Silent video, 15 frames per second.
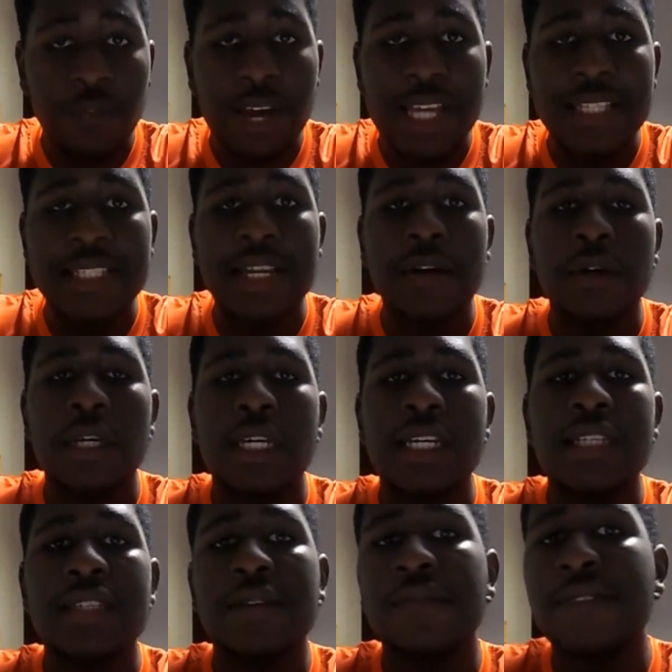finds out
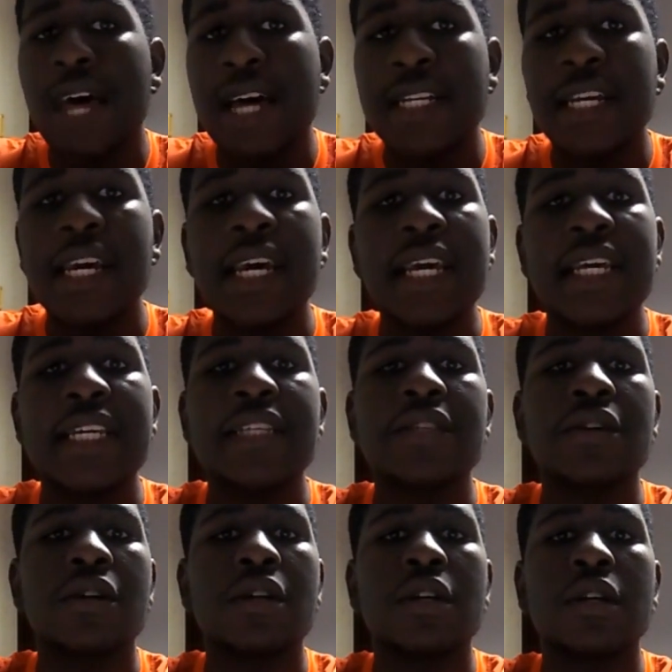he's the Flash, he's
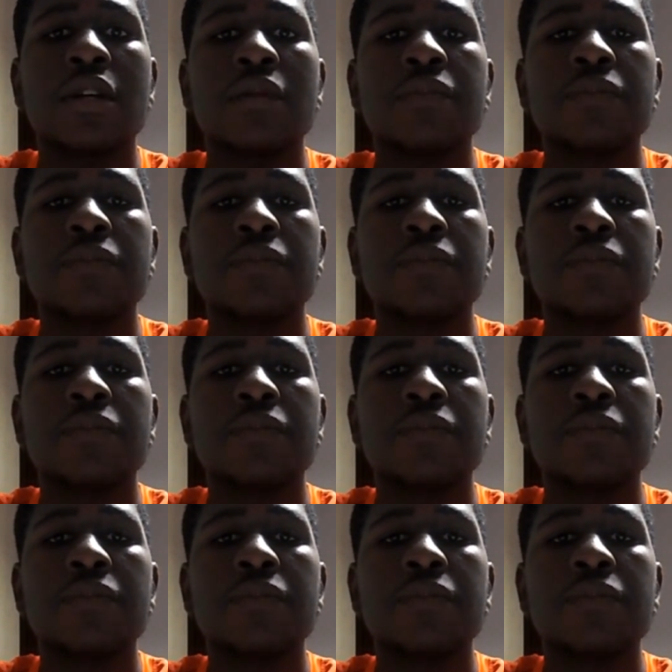gonna